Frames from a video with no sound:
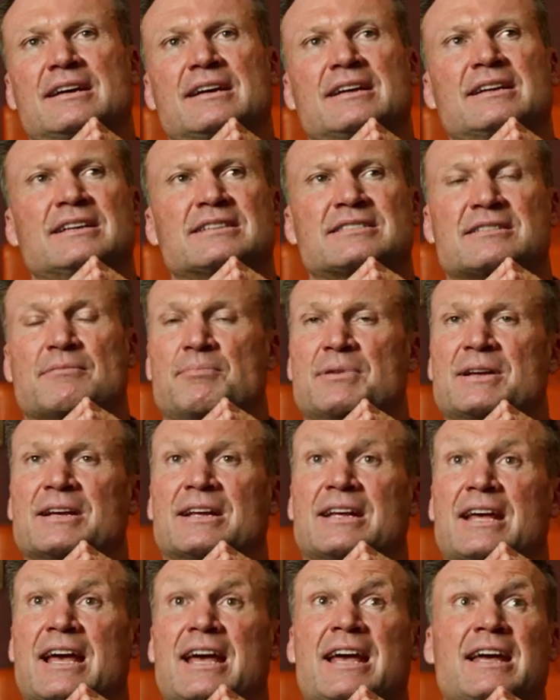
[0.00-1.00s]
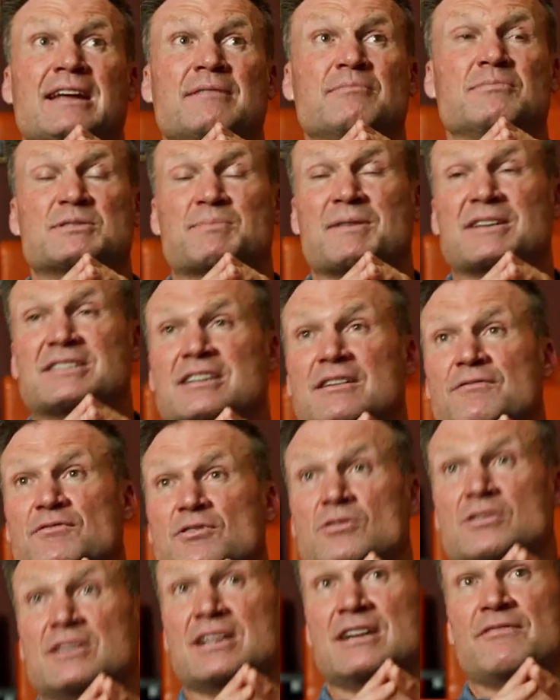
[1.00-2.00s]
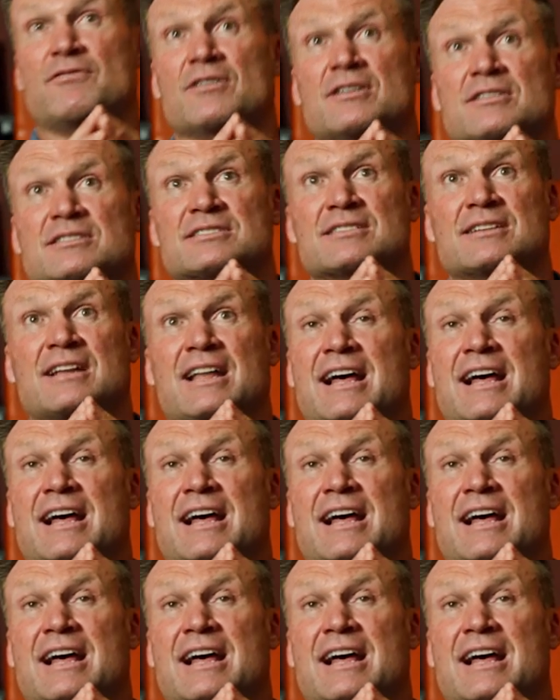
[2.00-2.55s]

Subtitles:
then it's a big game, especially if you're a defensive